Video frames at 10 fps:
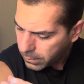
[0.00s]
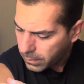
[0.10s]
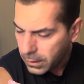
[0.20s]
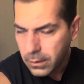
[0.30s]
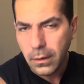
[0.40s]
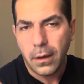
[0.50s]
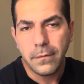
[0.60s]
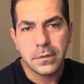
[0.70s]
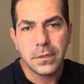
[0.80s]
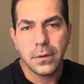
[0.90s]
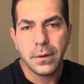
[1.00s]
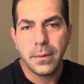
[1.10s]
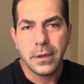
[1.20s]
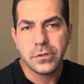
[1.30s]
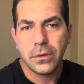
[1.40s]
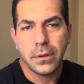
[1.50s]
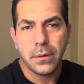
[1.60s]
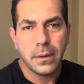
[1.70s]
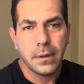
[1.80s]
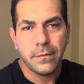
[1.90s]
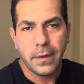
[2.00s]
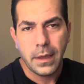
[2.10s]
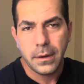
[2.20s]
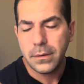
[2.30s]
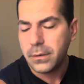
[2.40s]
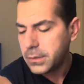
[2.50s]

you obviously want to make sure you don't hit a vein.